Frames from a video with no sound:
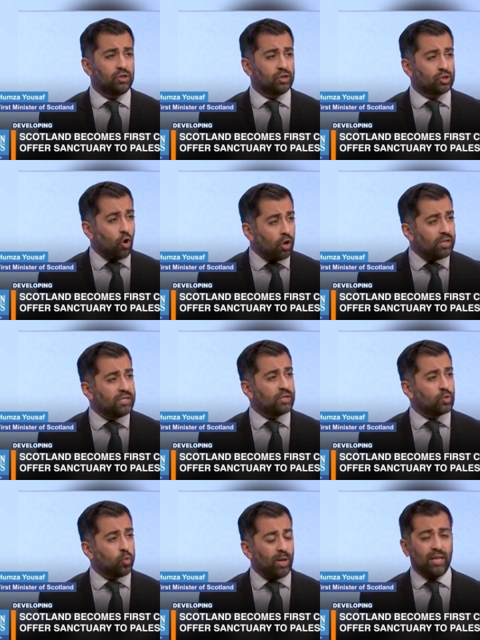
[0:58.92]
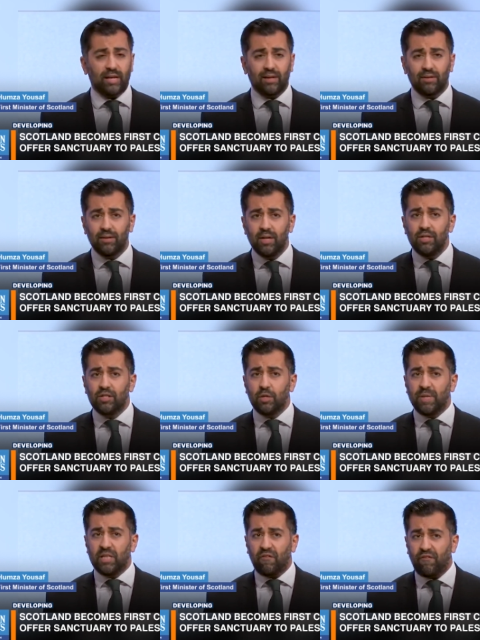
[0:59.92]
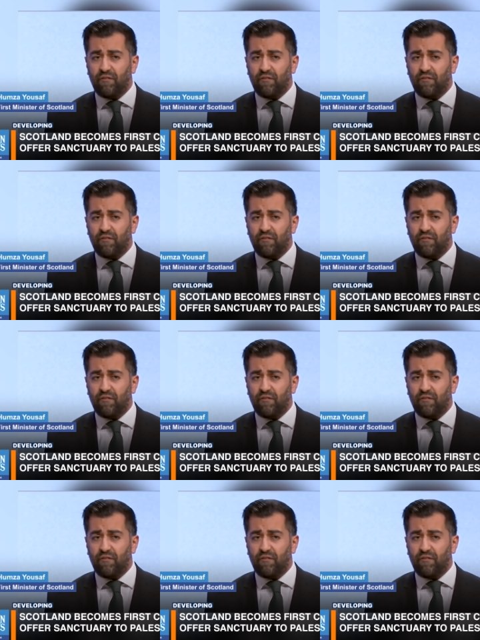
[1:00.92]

Scotland is willing to be the